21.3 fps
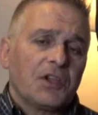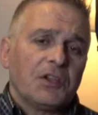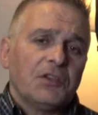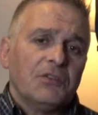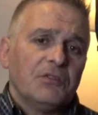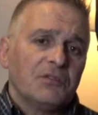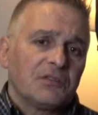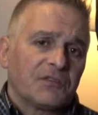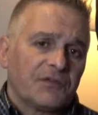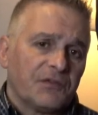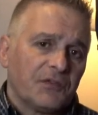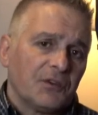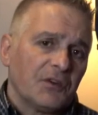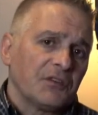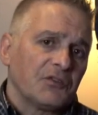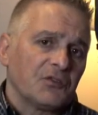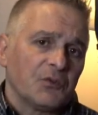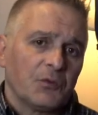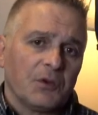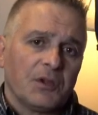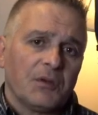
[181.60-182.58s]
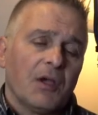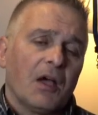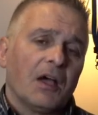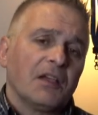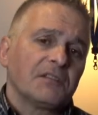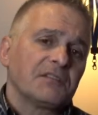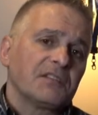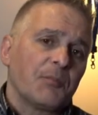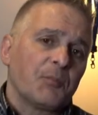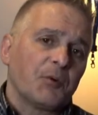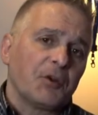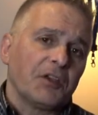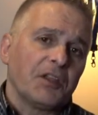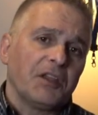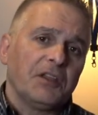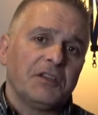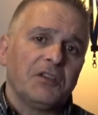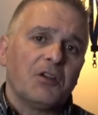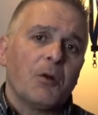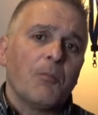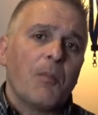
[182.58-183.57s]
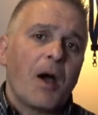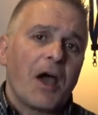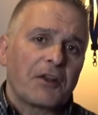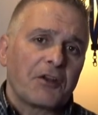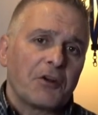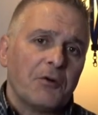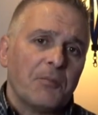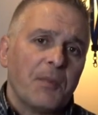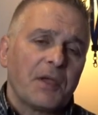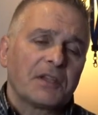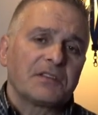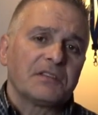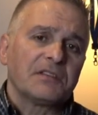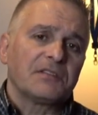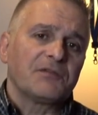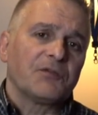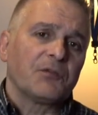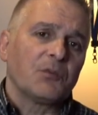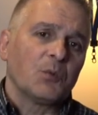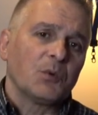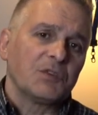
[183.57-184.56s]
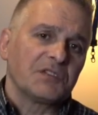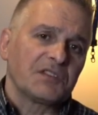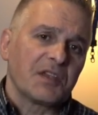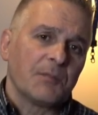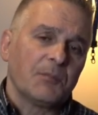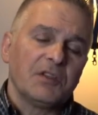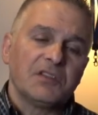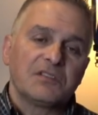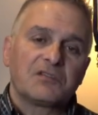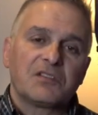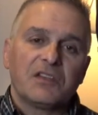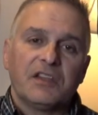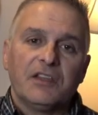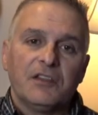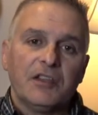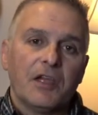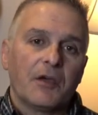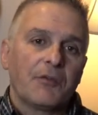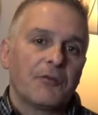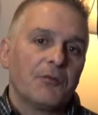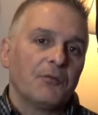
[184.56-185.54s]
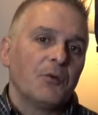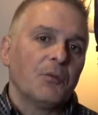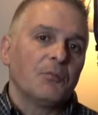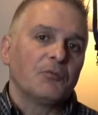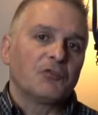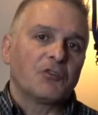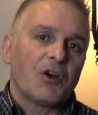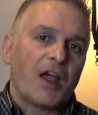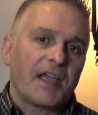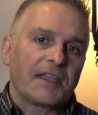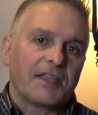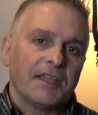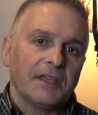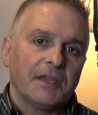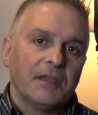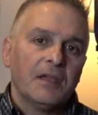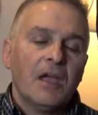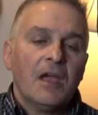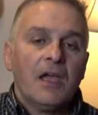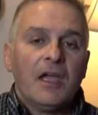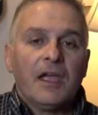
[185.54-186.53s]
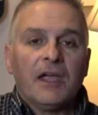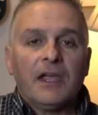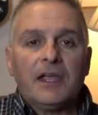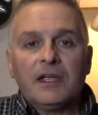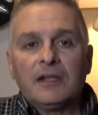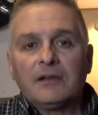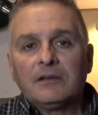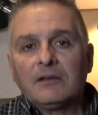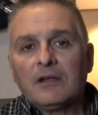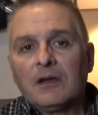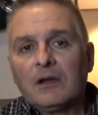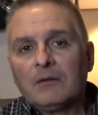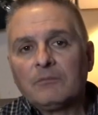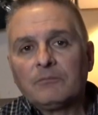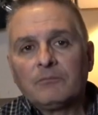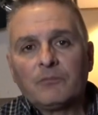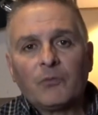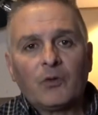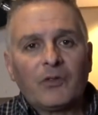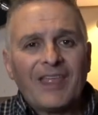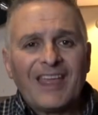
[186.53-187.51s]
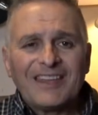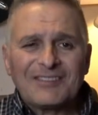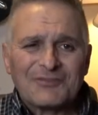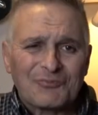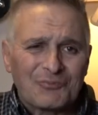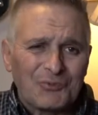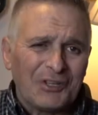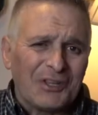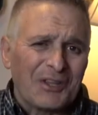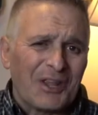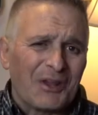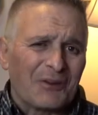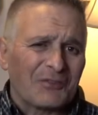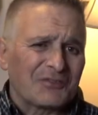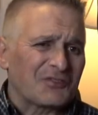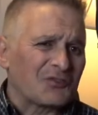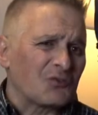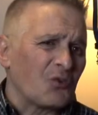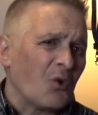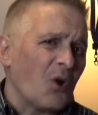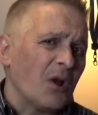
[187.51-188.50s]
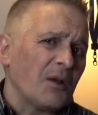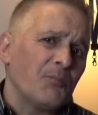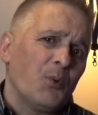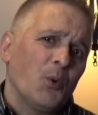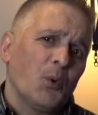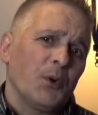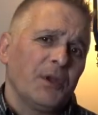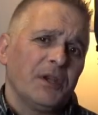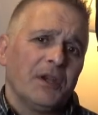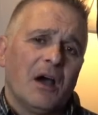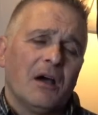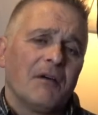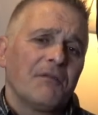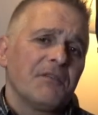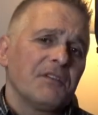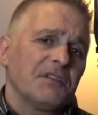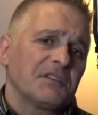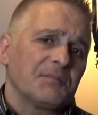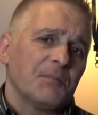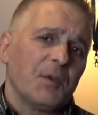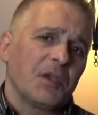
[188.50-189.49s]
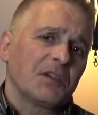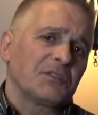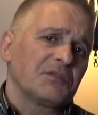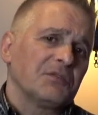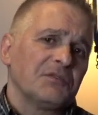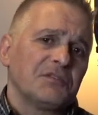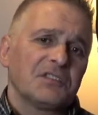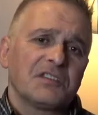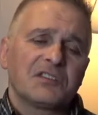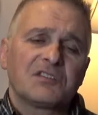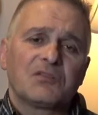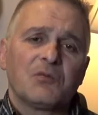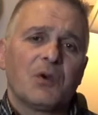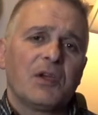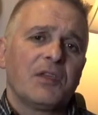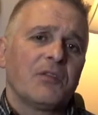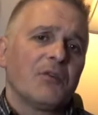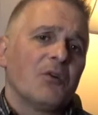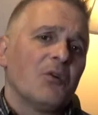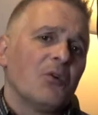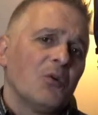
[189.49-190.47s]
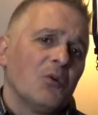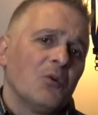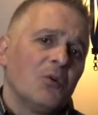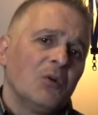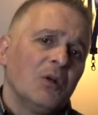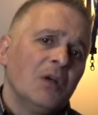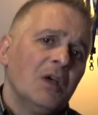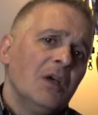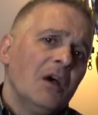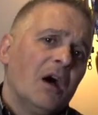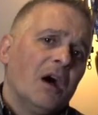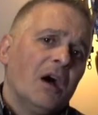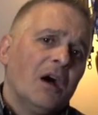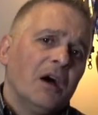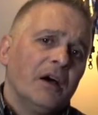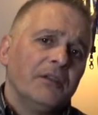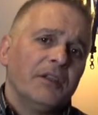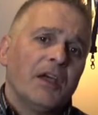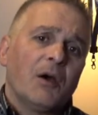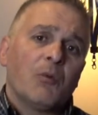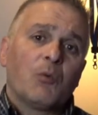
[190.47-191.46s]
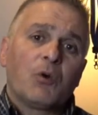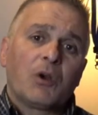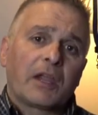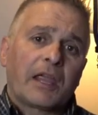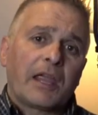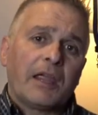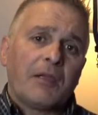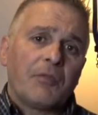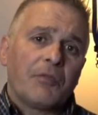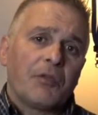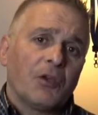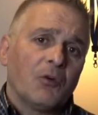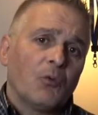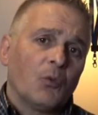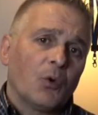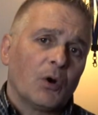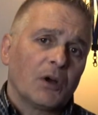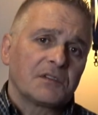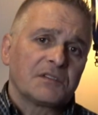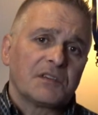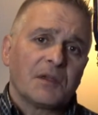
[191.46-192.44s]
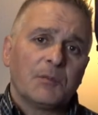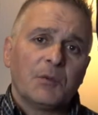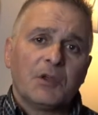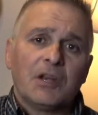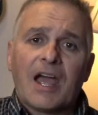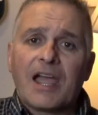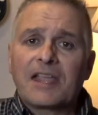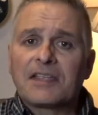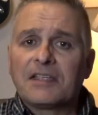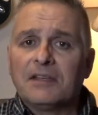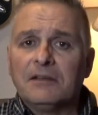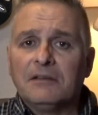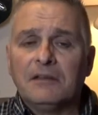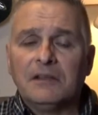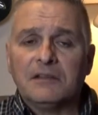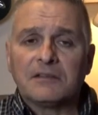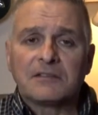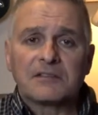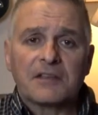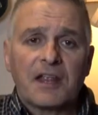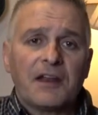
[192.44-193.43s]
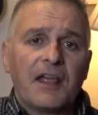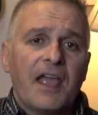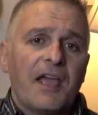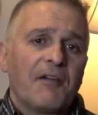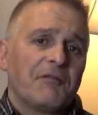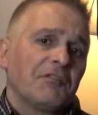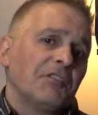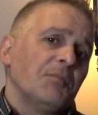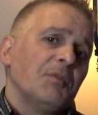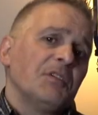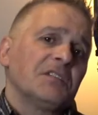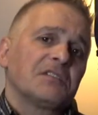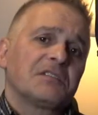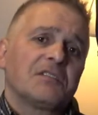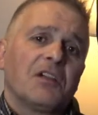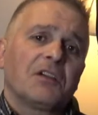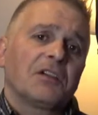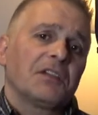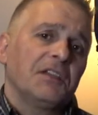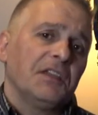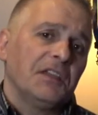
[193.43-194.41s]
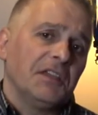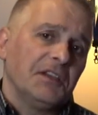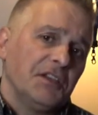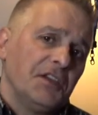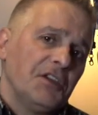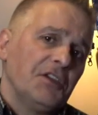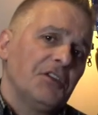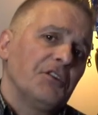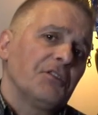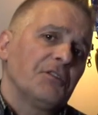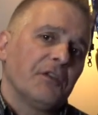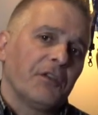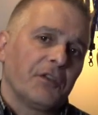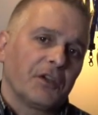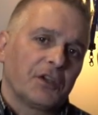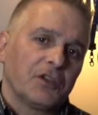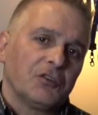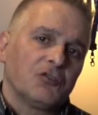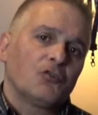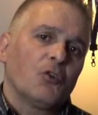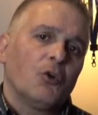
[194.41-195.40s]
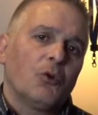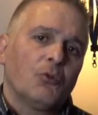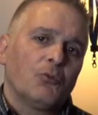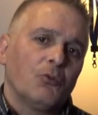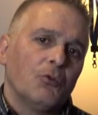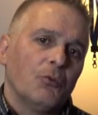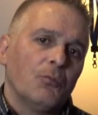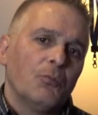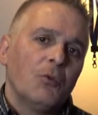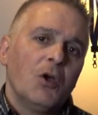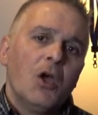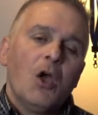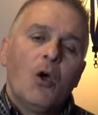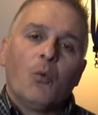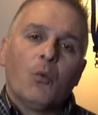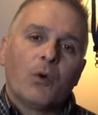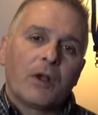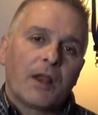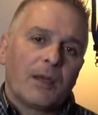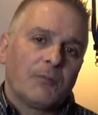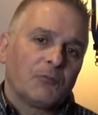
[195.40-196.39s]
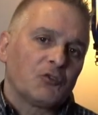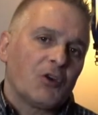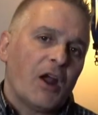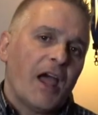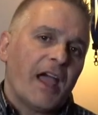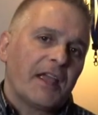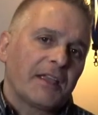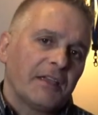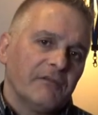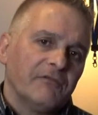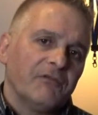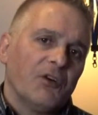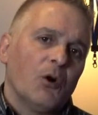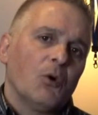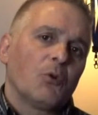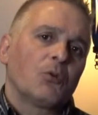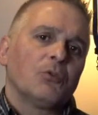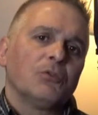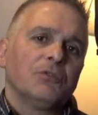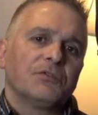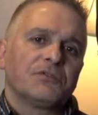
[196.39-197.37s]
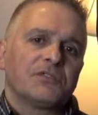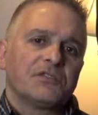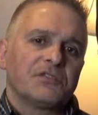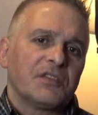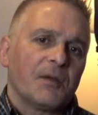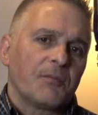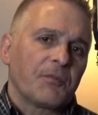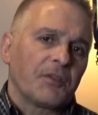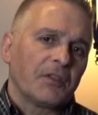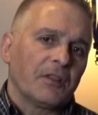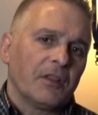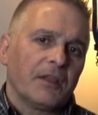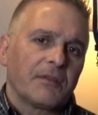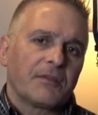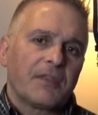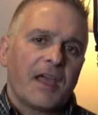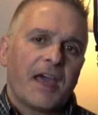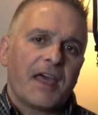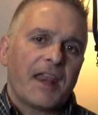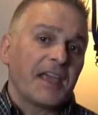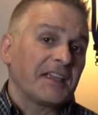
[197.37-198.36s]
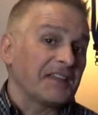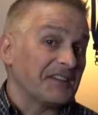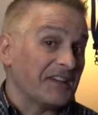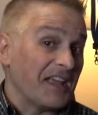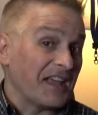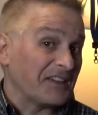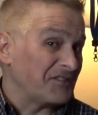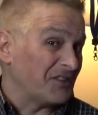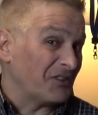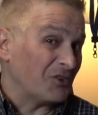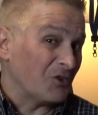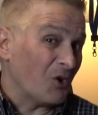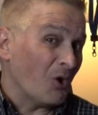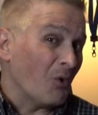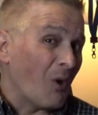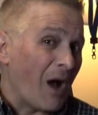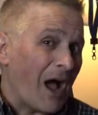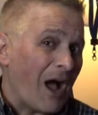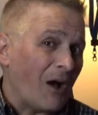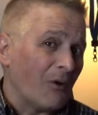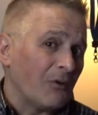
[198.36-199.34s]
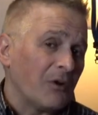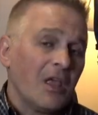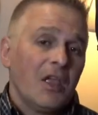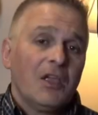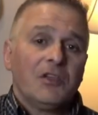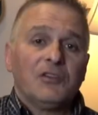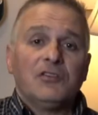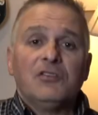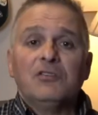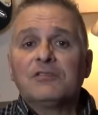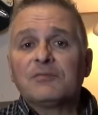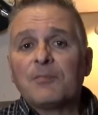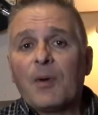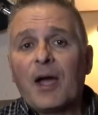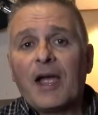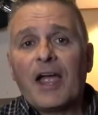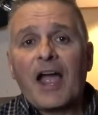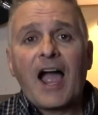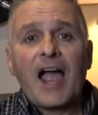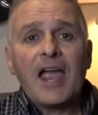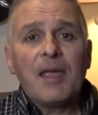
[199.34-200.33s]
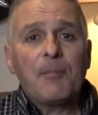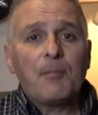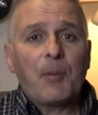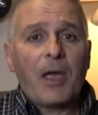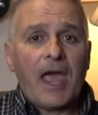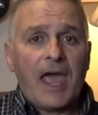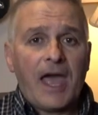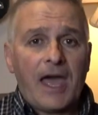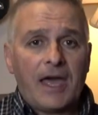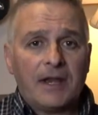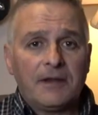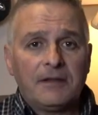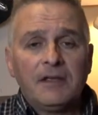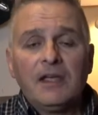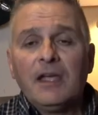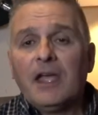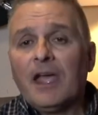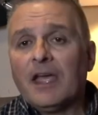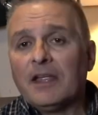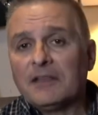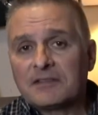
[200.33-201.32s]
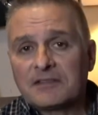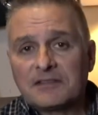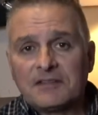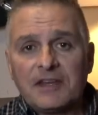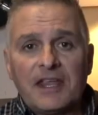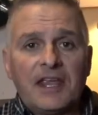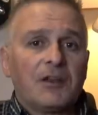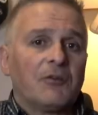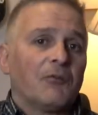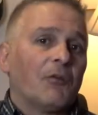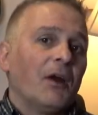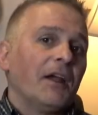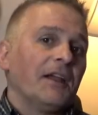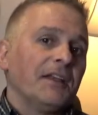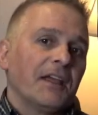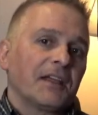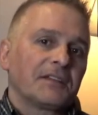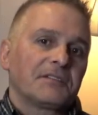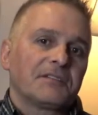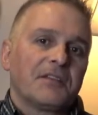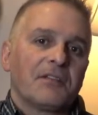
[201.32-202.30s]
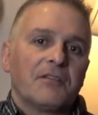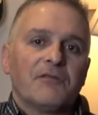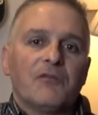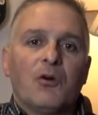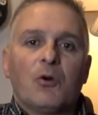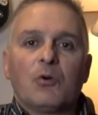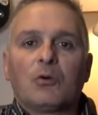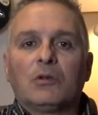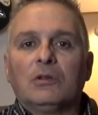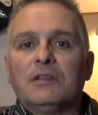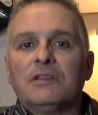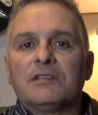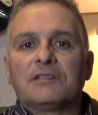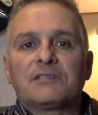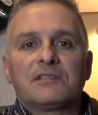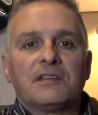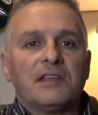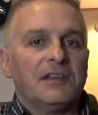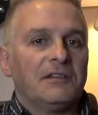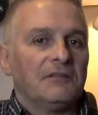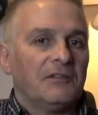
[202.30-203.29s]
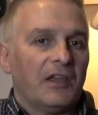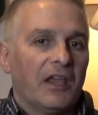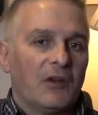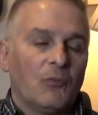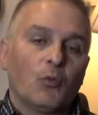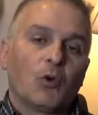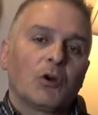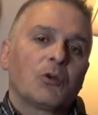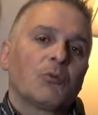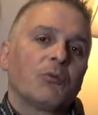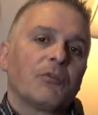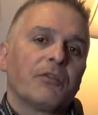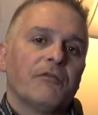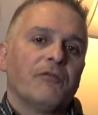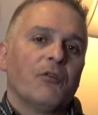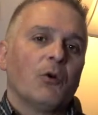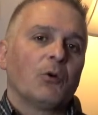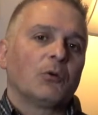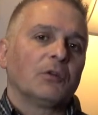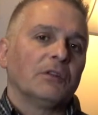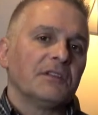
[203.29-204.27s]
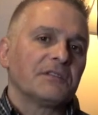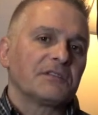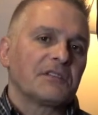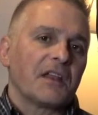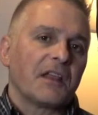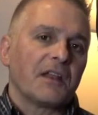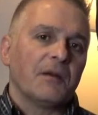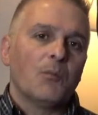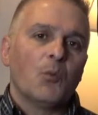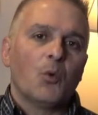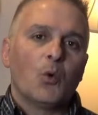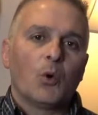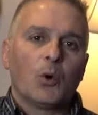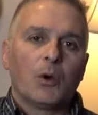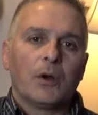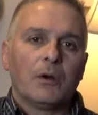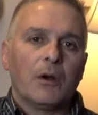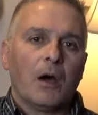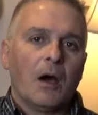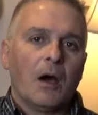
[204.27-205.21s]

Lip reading: we can use for doing separate monitor mixes for when somebody's in the other room tracking. And that's really a strong point of this mixer, is just the way the whole networking thing works. I mean, I can, instead of having to be stuck in here in the control room when I'm tracking vocals or something like that, I can actually go out, use my iPad, and stand right next to the vocalist and work with the vocalist on a more